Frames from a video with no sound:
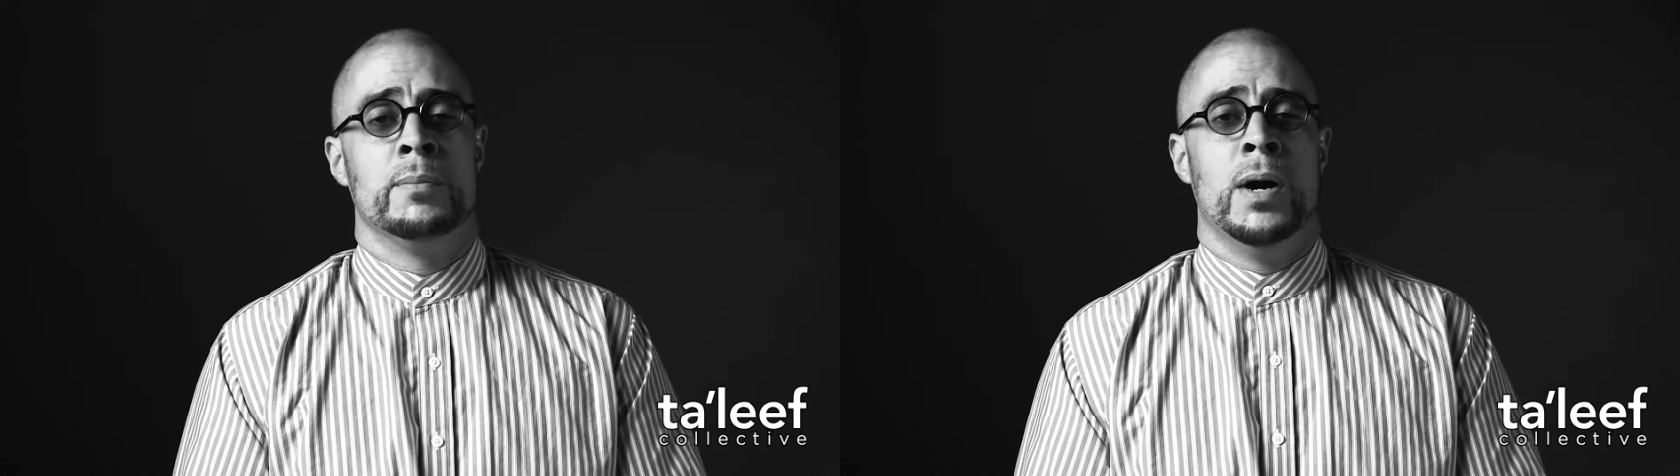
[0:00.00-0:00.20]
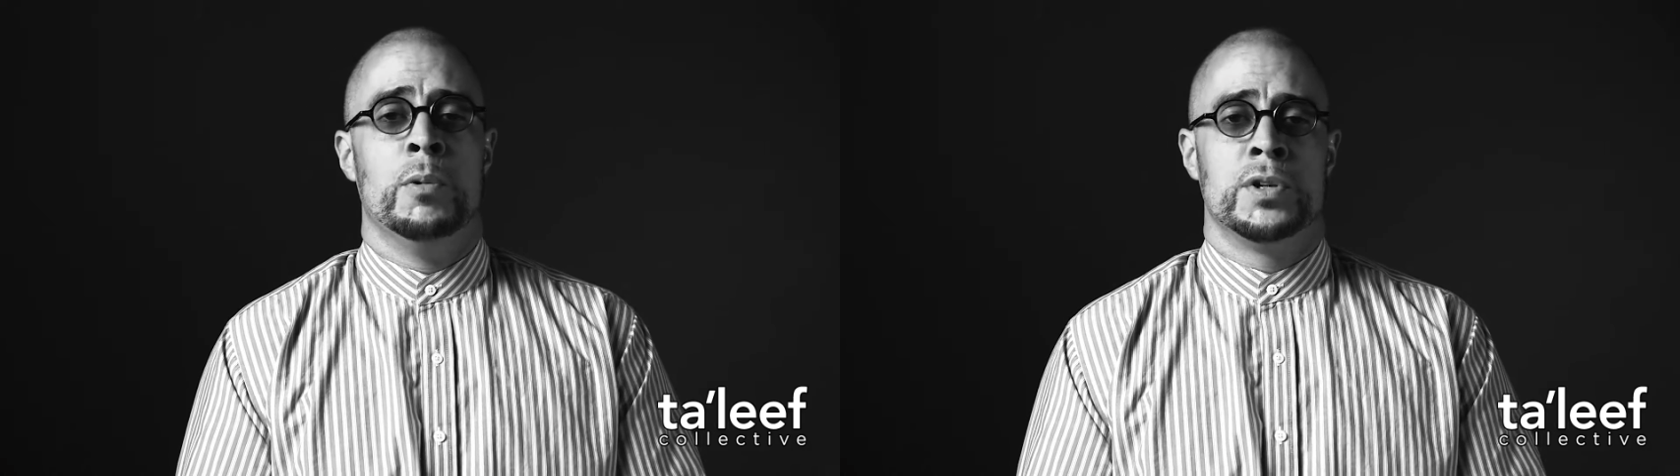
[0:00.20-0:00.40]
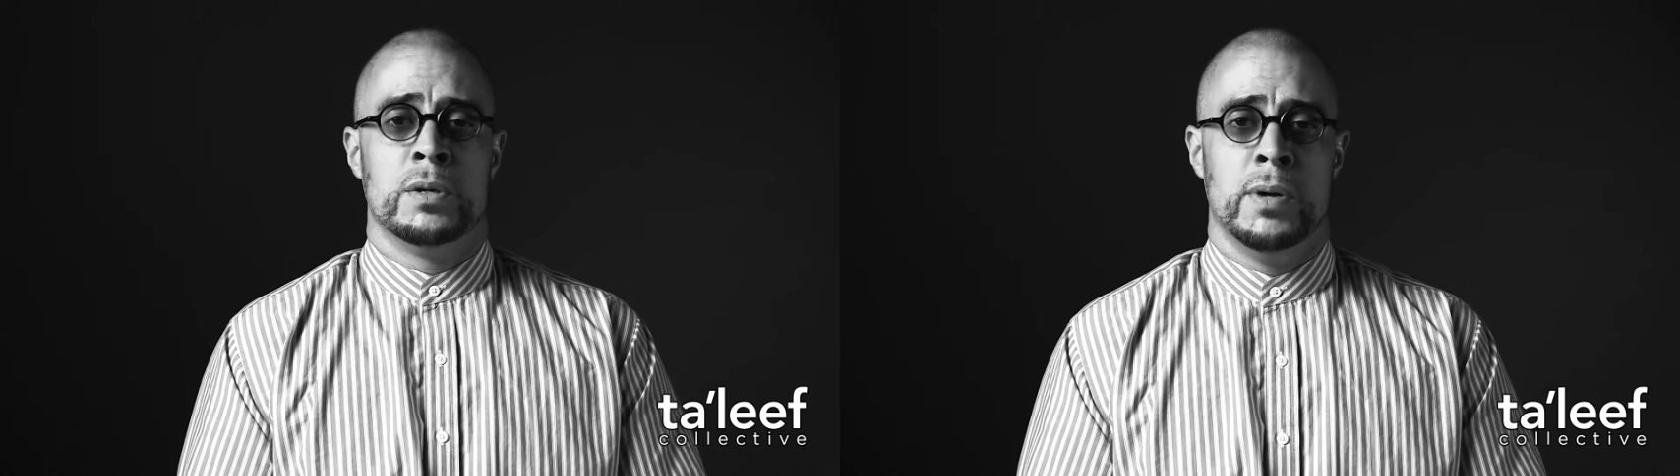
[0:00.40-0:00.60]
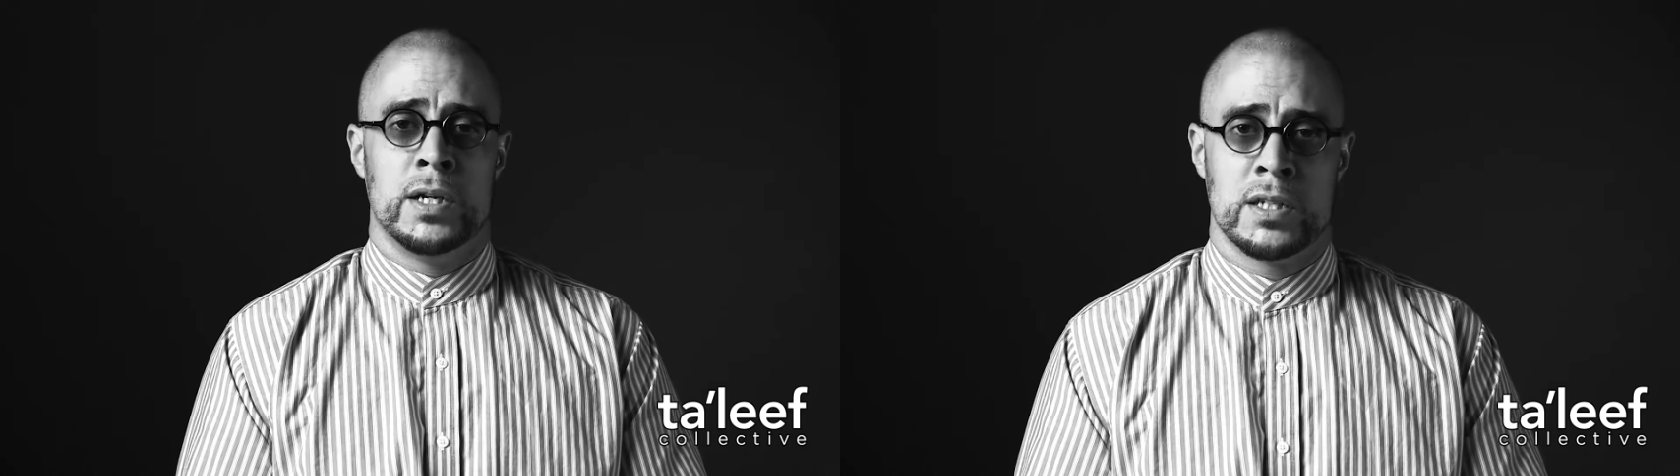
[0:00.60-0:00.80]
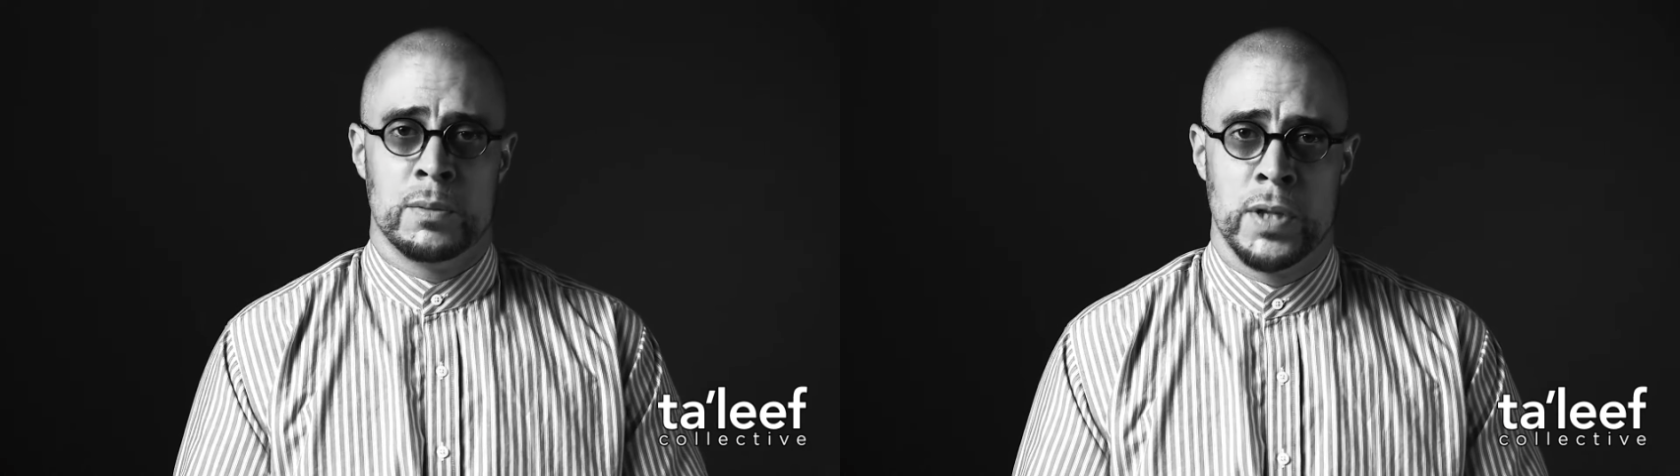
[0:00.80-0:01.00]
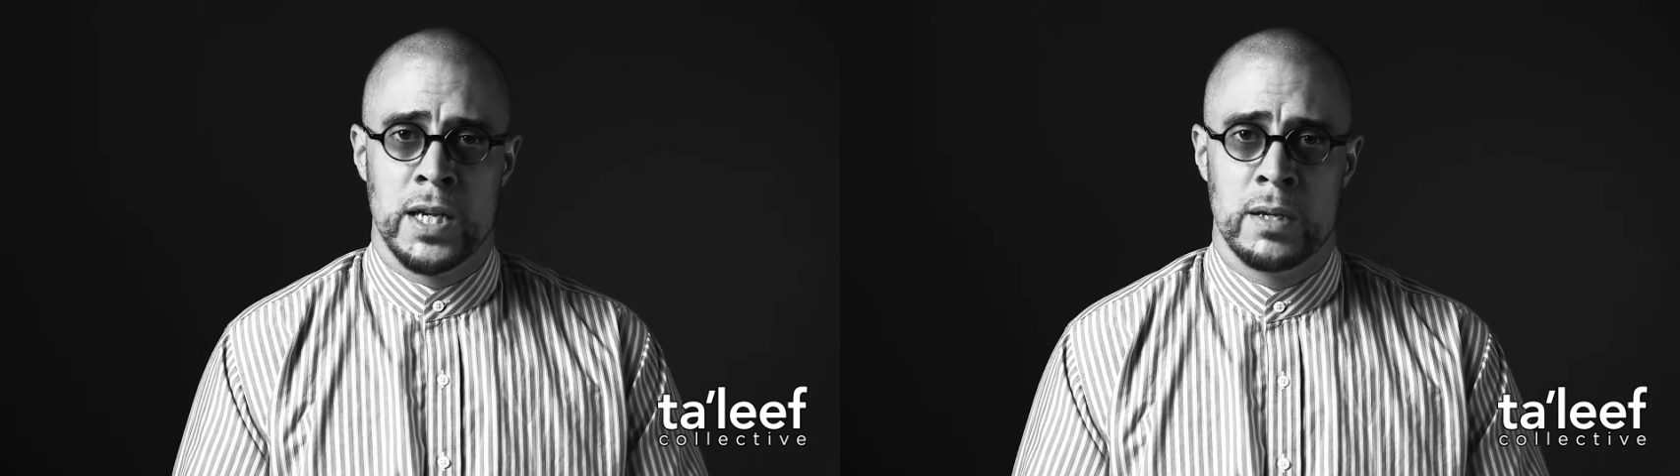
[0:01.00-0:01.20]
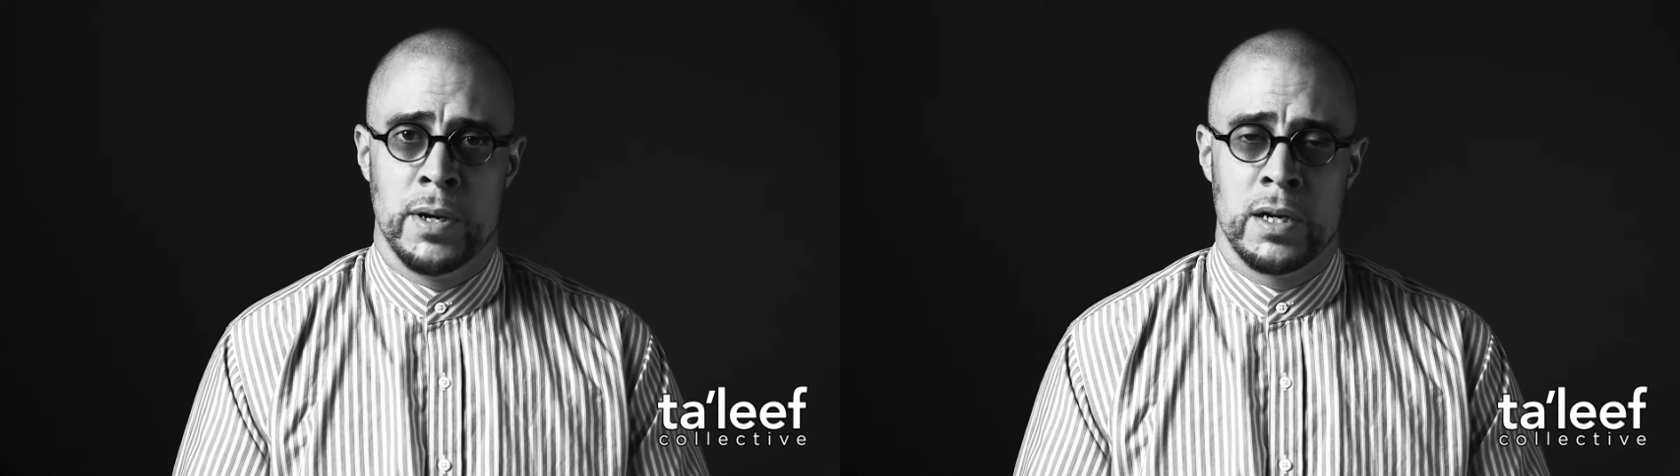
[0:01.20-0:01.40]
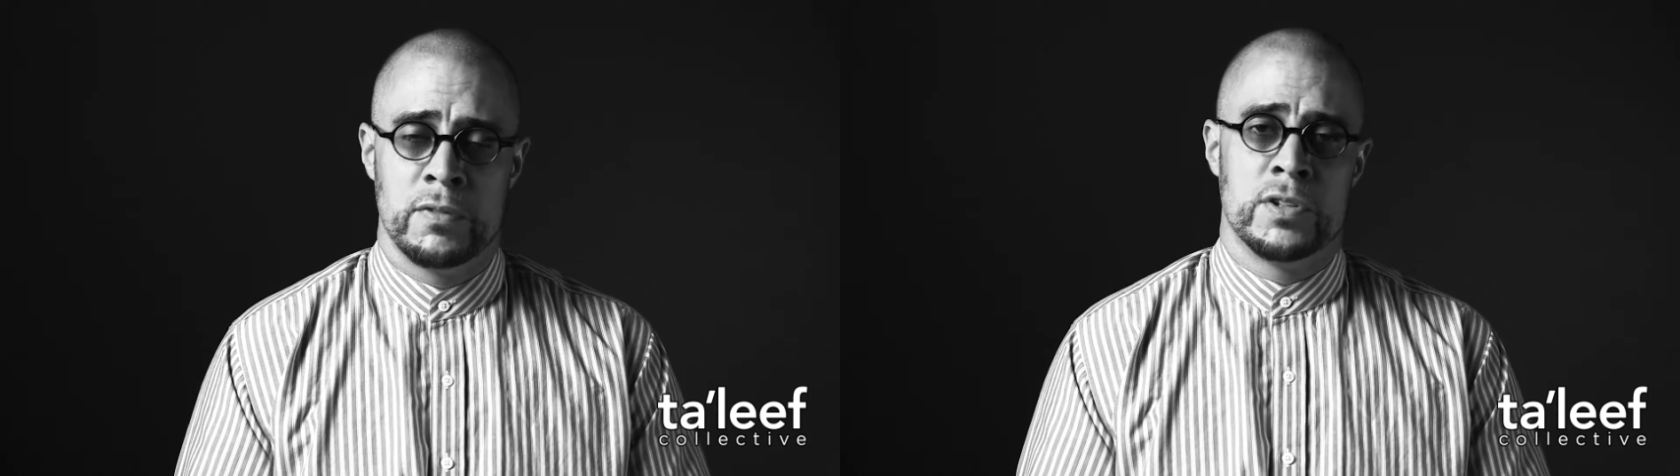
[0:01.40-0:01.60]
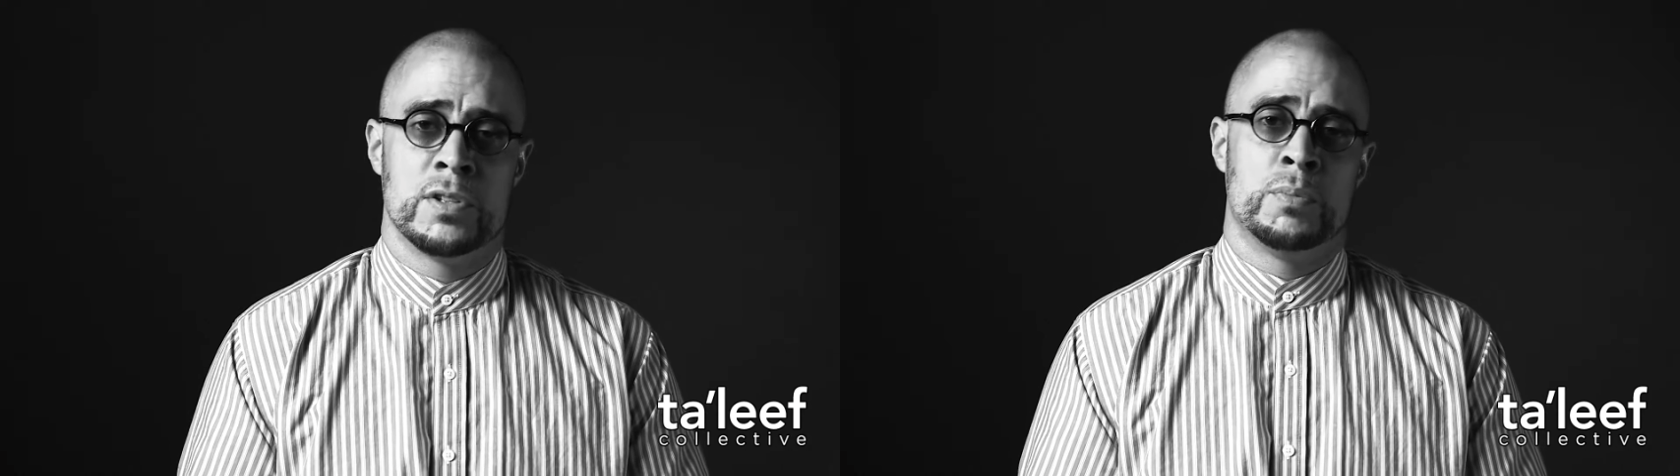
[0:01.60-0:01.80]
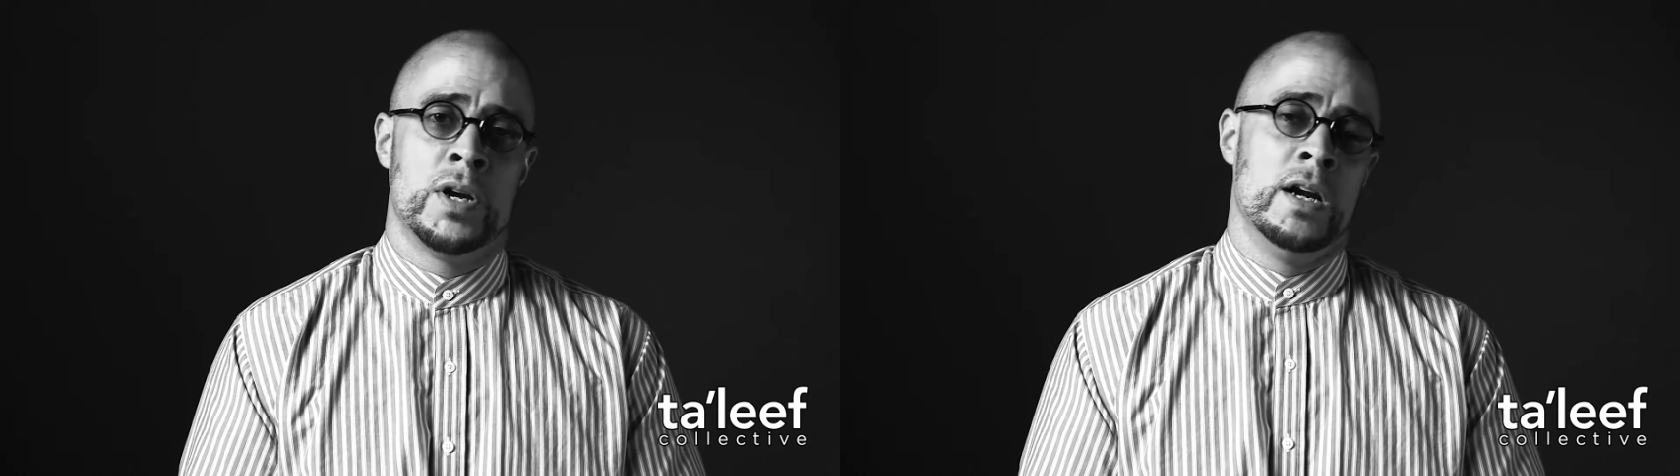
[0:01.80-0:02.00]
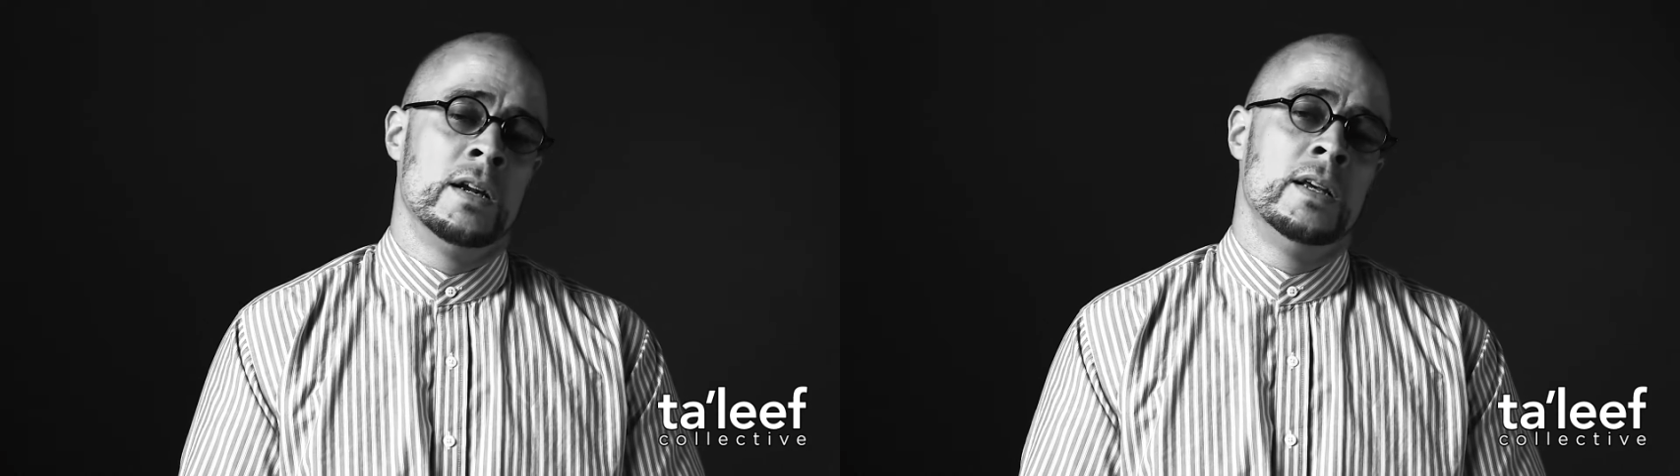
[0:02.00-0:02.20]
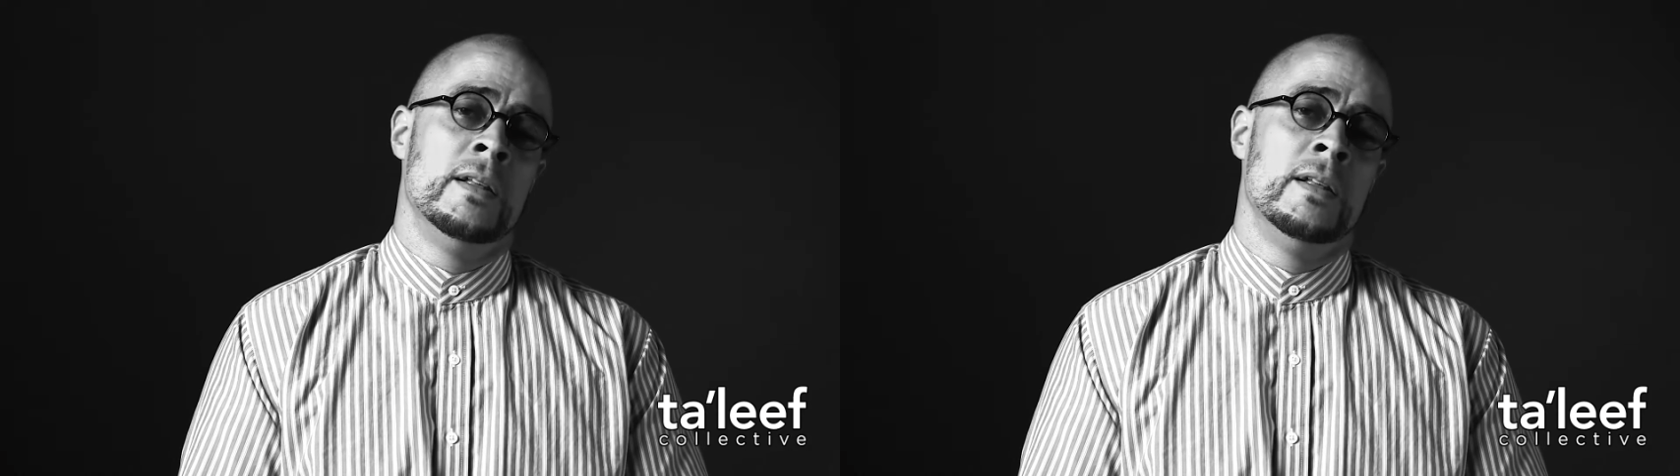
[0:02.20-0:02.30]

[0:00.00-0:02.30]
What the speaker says: about what you're about to complain about if it's a prayer.